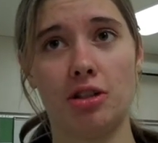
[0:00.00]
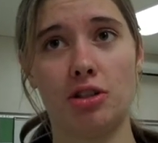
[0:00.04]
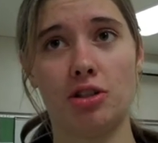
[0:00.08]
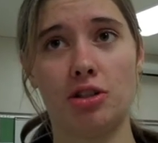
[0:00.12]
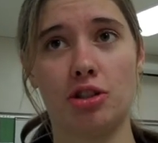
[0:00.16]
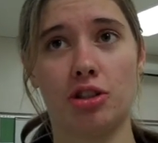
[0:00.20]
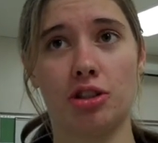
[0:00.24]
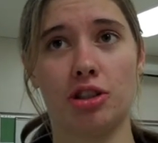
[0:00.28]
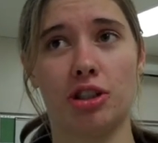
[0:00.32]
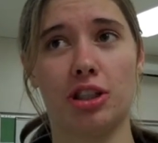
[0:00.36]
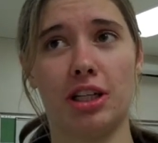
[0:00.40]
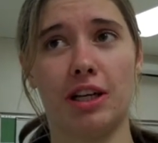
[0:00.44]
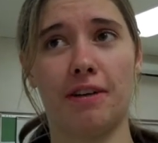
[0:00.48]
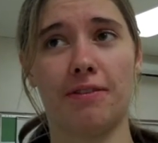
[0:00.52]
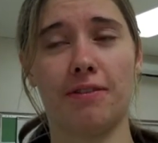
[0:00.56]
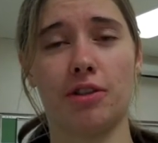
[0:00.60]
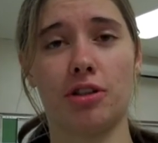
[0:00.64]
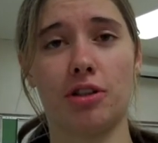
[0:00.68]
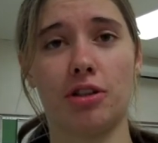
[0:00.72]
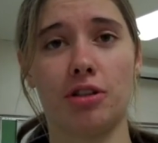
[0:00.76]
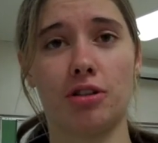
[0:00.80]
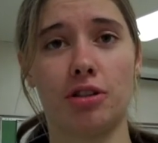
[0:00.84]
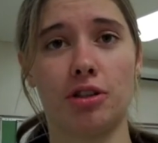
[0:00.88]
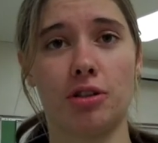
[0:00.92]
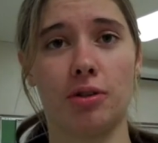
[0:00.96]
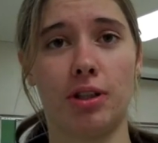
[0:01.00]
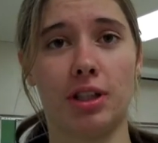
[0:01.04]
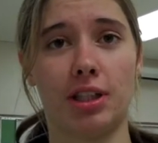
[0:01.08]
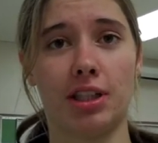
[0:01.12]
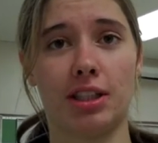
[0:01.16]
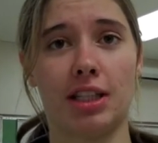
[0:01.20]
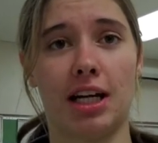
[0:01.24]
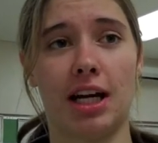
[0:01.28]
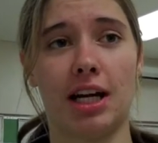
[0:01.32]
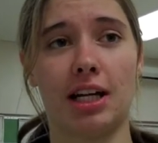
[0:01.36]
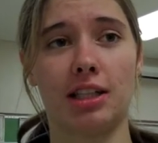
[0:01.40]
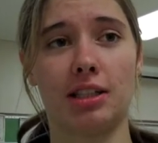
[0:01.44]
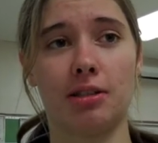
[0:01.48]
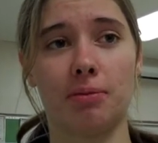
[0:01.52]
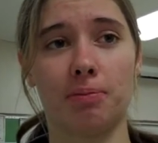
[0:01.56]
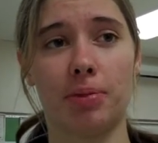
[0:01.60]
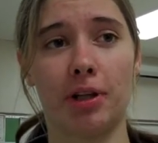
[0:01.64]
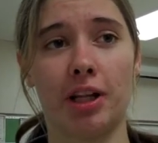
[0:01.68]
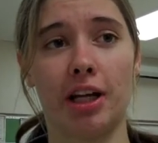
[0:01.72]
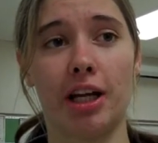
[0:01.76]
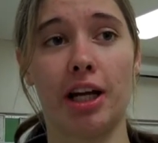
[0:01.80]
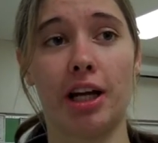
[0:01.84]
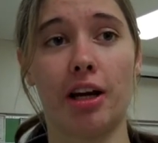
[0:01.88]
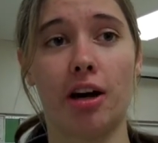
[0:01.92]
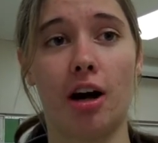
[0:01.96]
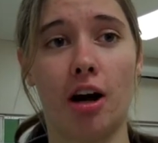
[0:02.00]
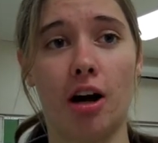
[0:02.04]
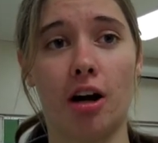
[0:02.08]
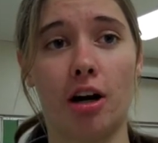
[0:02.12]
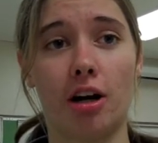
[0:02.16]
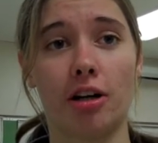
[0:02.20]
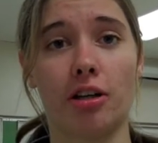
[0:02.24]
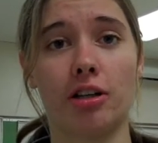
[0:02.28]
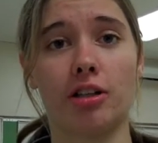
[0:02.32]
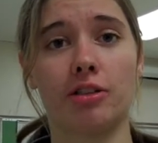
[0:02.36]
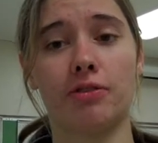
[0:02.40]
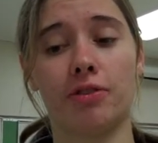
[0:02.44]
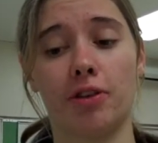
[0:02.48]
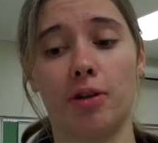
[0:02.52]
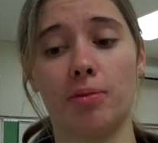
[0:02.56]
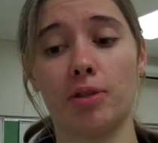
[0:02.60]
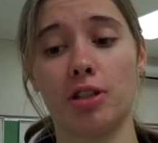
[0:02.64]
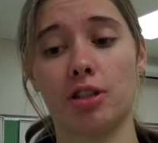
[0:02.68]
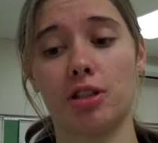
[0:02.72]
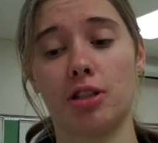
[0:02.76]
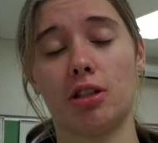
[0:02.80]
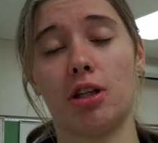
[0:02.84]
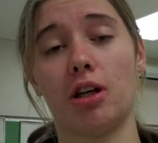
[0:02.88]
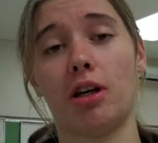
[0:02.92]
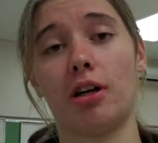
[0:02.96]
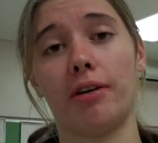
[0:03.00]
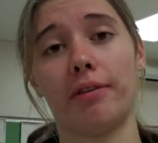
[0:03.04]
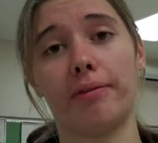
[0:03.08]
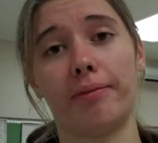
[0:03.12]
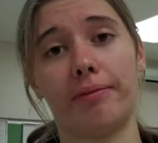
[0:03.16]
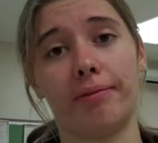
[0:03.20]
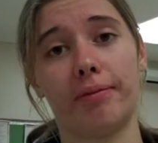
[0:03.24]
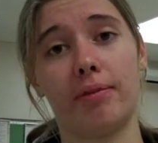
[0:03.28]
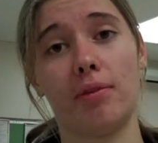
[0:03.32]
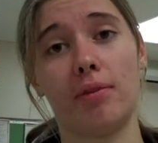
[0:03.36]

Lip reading: usually never do, so we decided to play hard from the start.